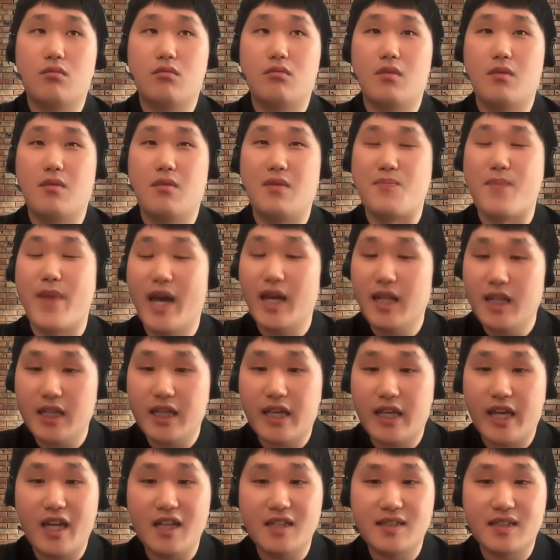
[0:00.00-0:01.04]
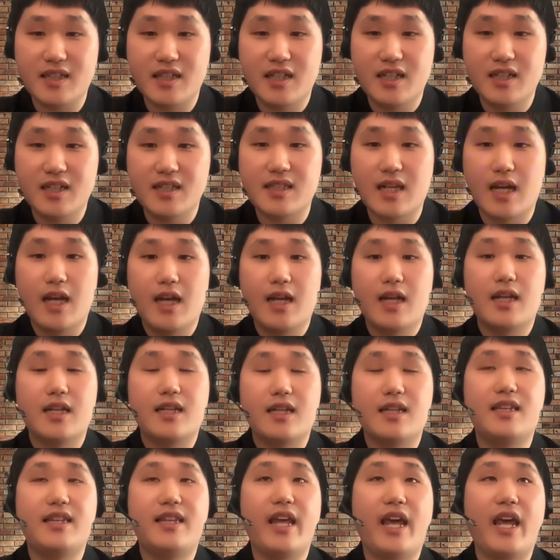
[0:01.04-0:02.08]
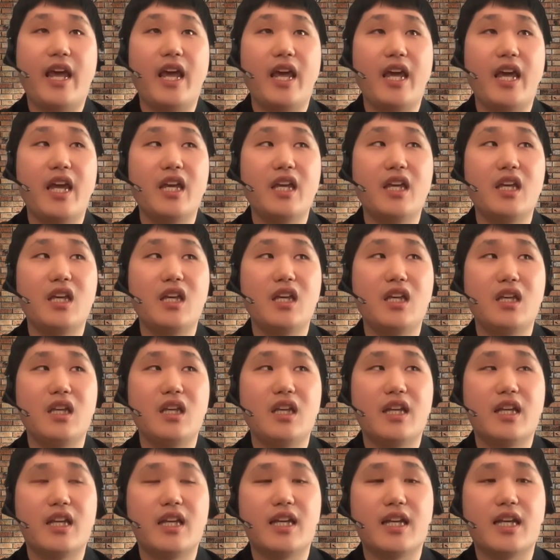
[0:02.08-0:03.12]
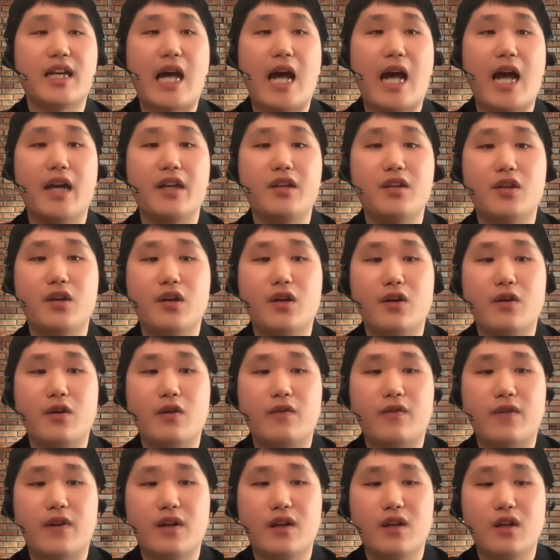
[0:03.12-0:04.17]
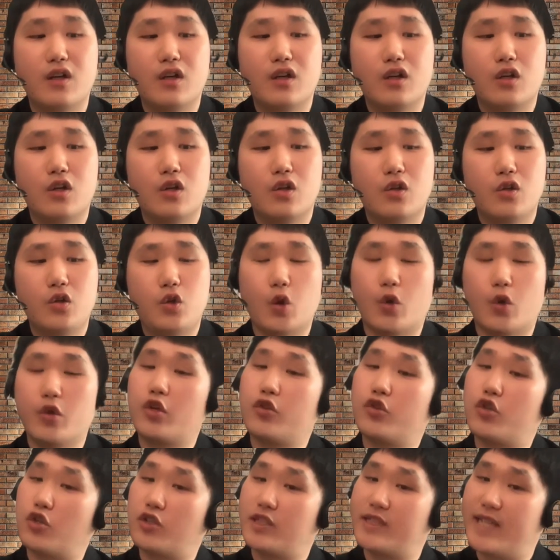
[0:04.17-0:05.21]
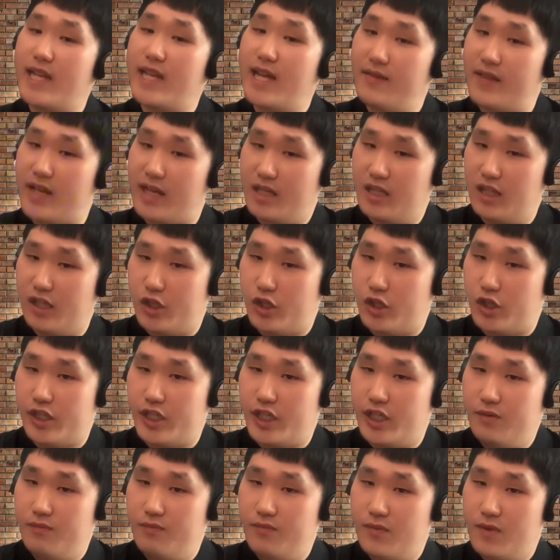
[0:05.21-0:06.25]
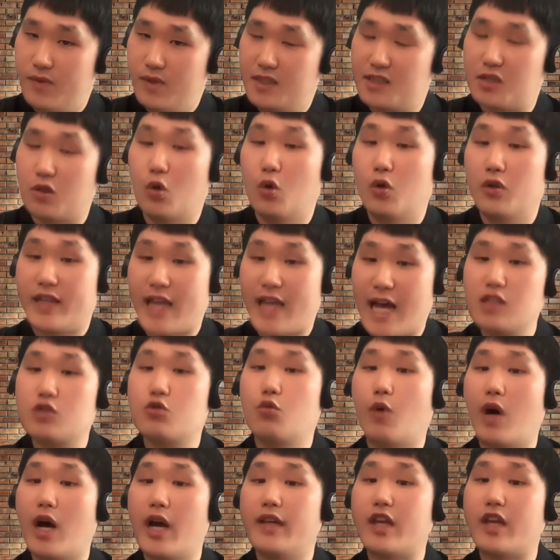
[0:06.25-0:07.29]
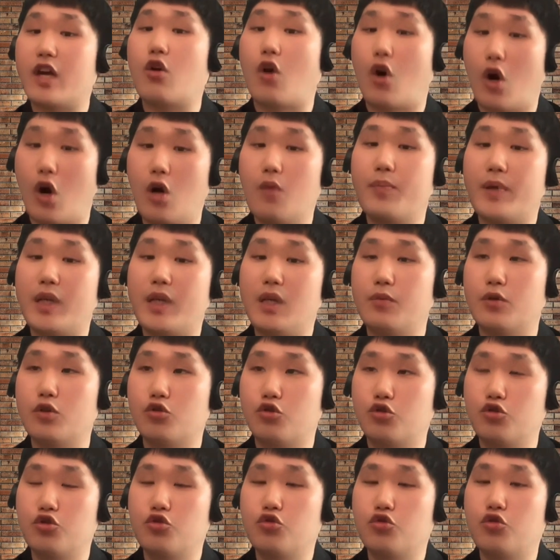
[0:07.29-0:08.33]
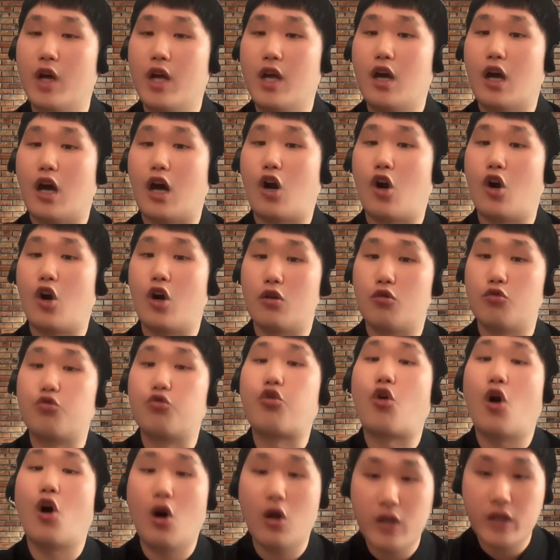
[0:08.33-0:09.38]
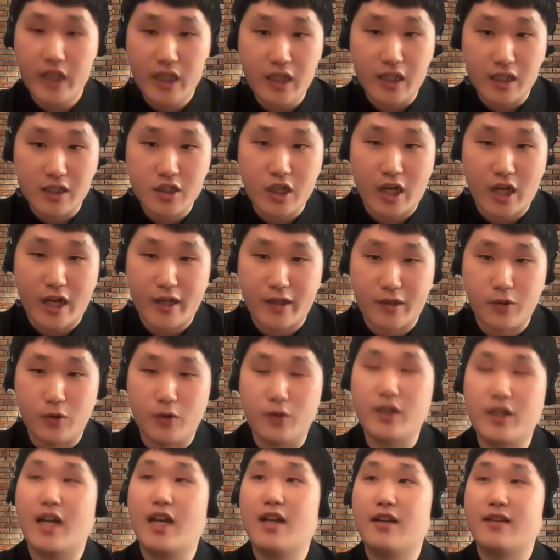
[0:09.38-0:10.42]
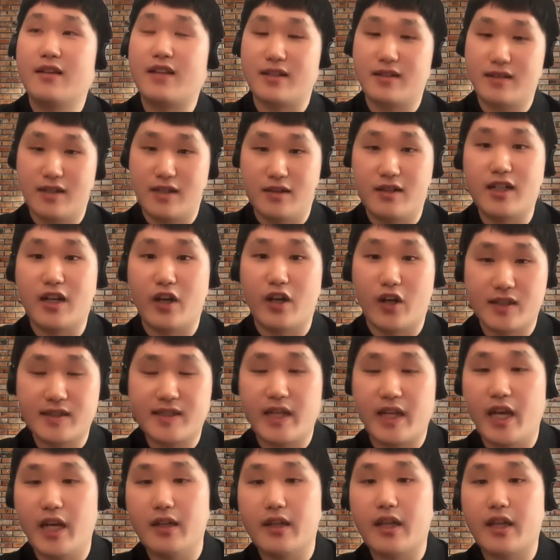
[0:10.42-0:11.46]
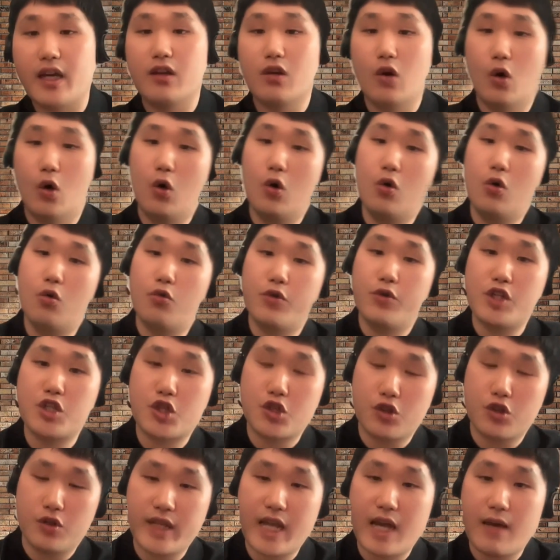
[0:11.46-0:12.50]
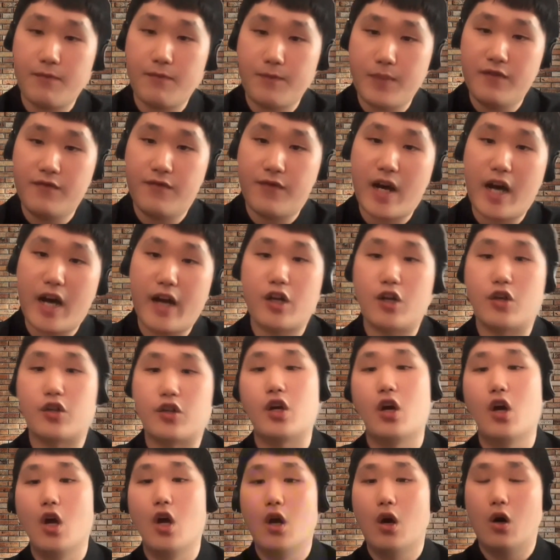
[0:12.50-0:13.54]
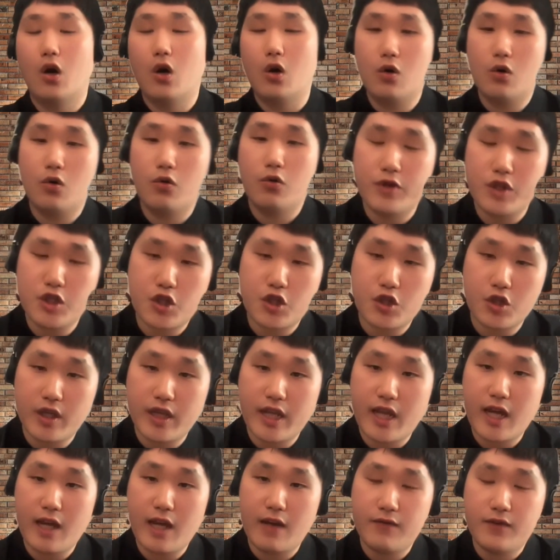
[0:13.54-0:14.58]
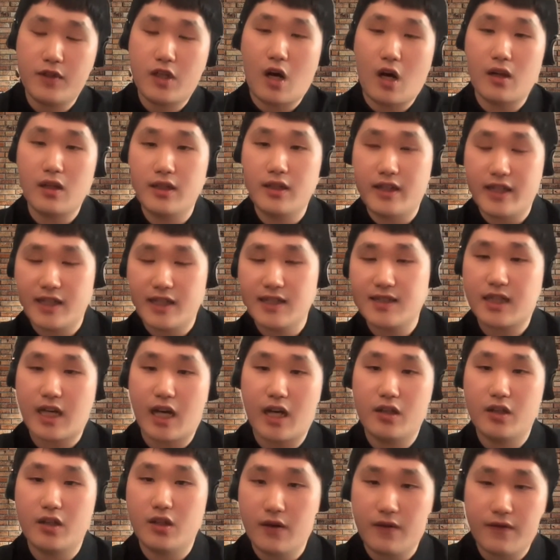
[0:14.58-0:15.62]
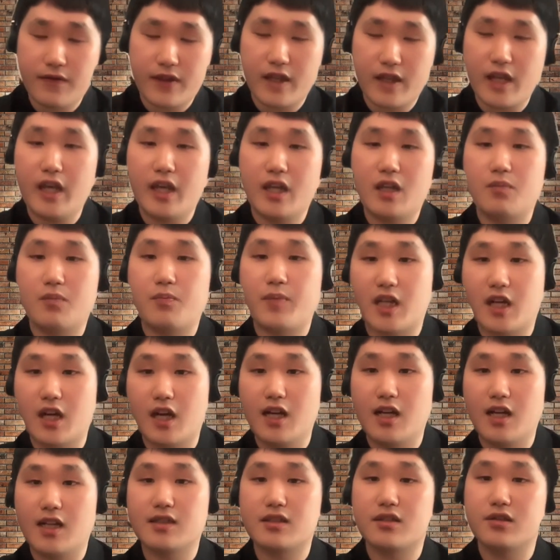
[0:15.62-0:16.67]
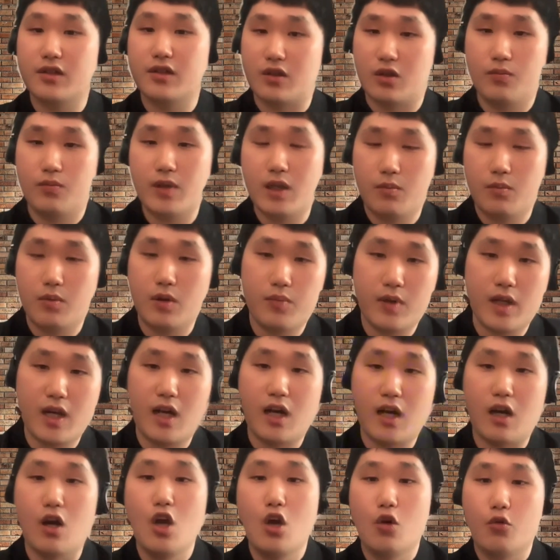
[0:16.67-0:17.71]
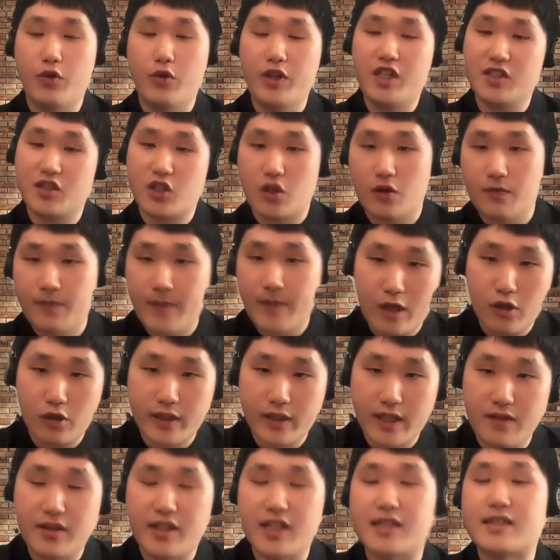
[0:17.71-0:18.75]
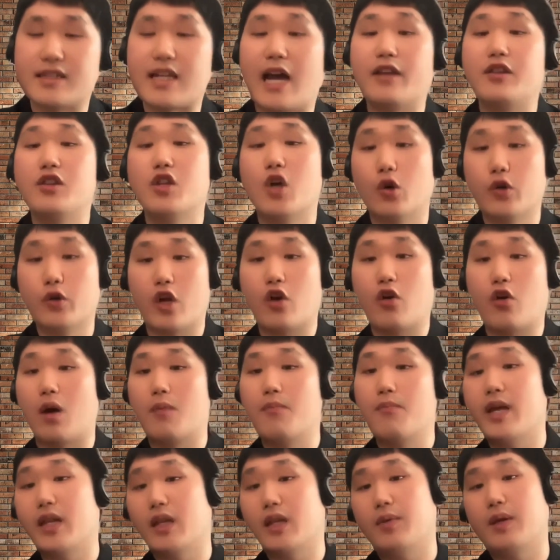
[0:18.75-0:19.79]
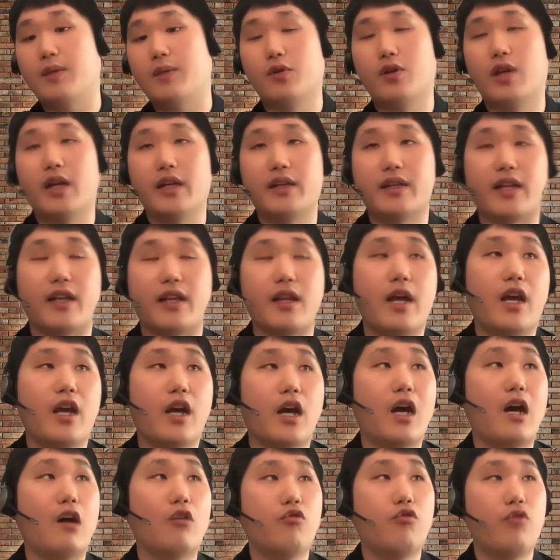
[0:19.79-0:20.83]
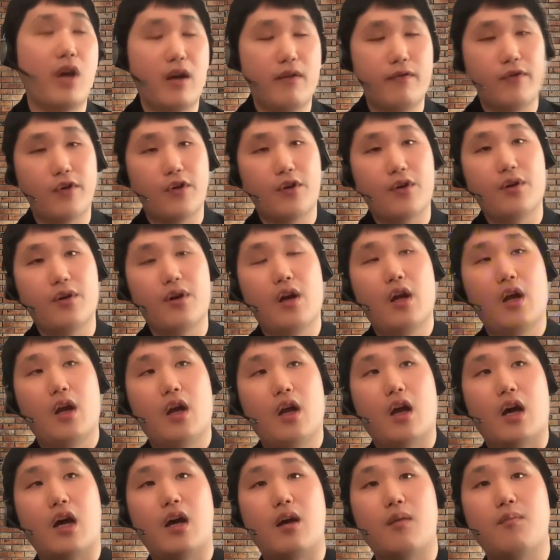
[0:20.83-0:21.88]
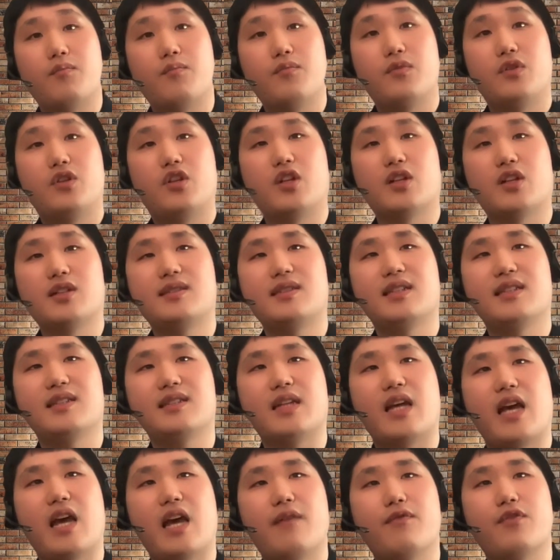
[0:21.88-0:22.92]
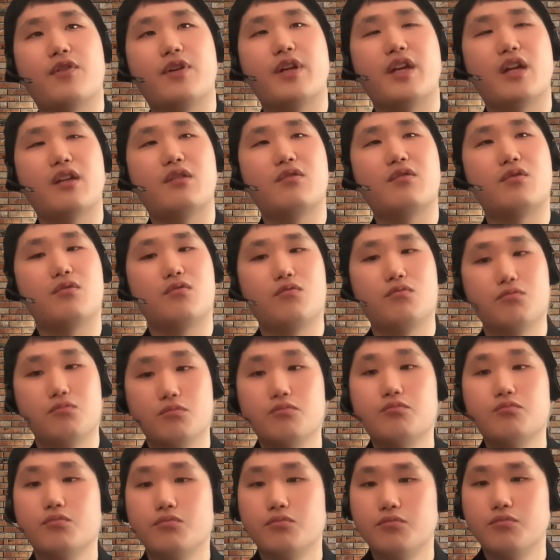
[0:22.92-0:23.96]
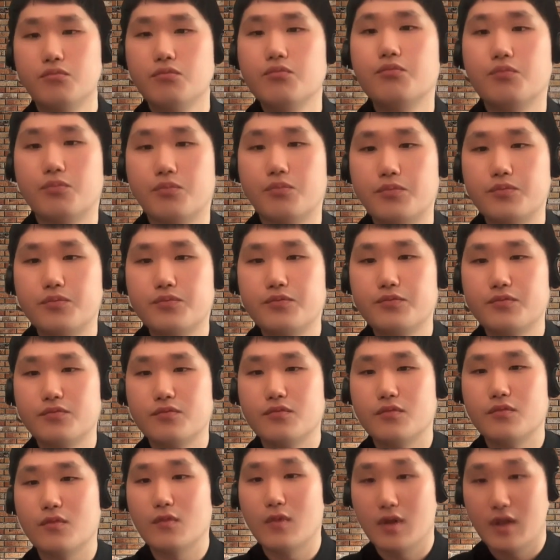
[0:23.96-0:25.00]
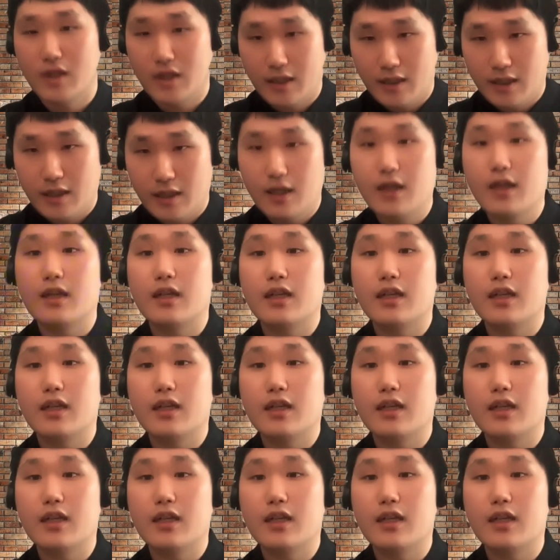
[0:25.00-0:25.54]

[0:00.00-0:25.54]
in many cases, they kind of don't understand that clearly. So that's why there are people who are wrongly entitled, that they are saying that, oh, we shouldn't have been fired. Oh, we shouldn't have gotten this kind of thing because, blah, blah, blah. We deserve better than this. I know there are many people like that. However, does this at the end of the day, they're hurt. It's rejection, right?